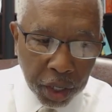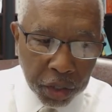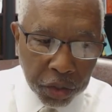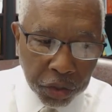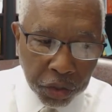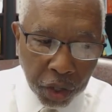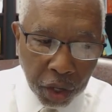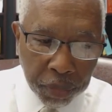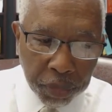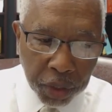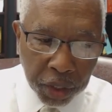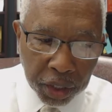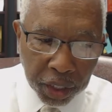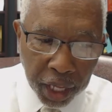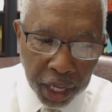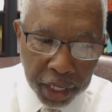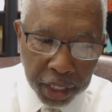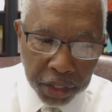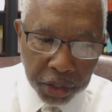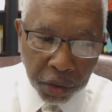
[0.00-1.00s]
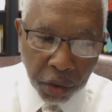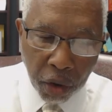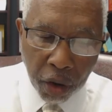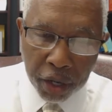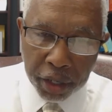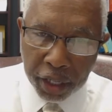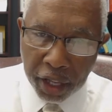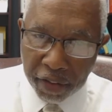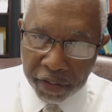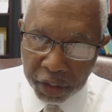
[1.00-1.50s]
some delays
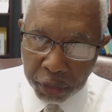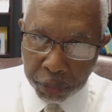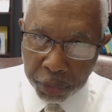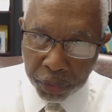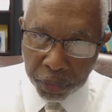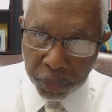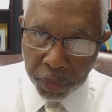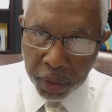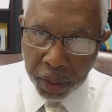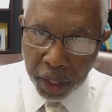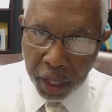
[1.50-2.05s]
are inevitable,